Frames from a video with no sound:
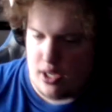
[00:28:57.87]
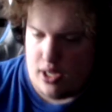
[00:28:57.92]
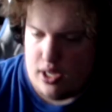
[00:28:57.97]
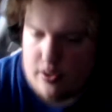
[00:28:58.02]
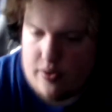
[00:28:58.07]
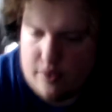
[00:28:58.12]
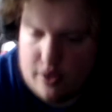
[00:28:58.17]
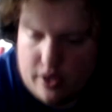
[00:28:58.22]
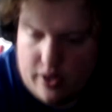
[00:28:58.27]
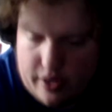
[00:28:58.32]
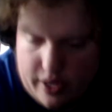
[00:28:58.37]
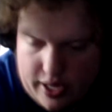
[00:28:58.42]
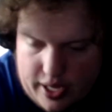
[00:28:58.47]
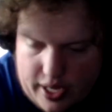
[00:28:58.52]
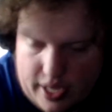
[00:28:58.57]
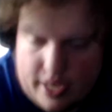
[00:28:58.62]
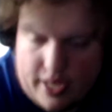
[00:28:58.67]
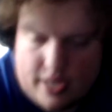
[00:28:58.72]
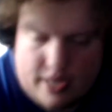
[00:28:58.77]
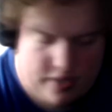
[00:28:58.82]
We'll go
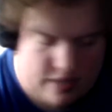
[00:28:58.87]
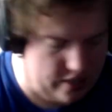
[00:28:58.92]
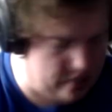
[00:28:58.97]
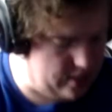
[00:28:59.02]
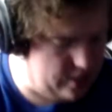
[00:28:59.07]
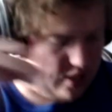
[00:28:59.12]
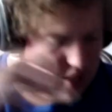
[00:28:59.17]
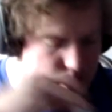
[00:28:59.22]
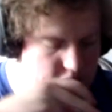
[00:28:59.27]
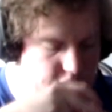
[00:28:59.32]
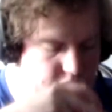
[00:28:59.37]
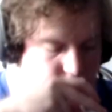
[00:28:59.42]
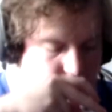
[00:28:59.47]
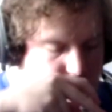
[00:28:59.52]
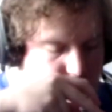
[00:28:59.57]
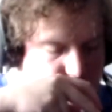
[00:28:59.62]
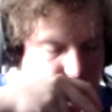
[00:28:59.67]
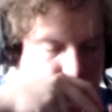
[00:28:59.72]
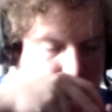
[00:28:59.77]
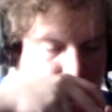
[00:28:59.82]
ahead and take
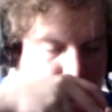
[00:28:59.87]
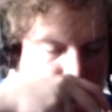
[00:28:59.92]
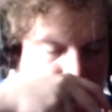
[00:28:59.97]
the blade